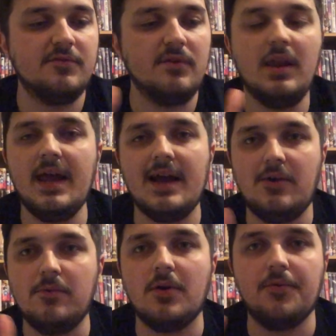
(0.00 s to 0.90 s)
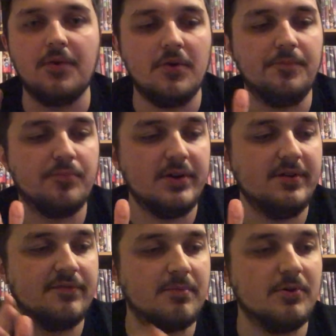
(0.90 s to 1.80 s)
of layout and print
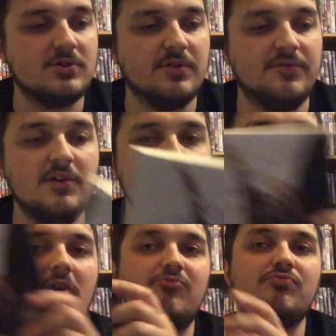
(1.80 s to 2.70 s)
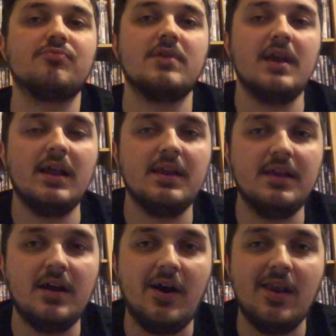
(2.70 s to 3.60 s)
of the book. So firstly,
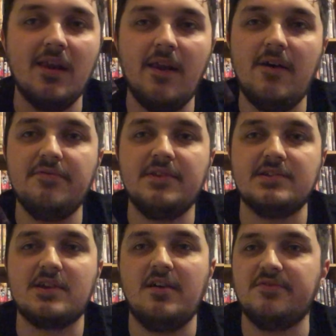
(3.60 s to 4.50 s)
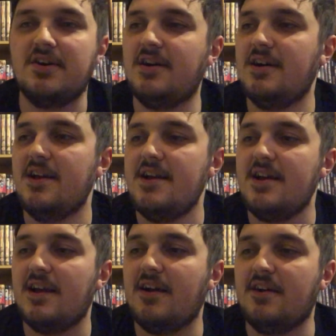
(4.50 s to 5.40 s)
I love this cover.
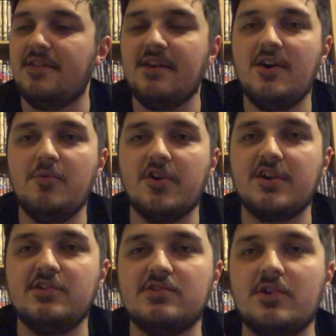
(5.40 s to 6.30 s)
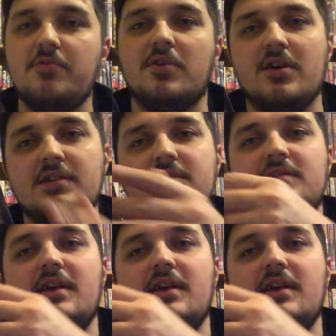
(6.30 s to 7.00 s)
The artwork is so nice,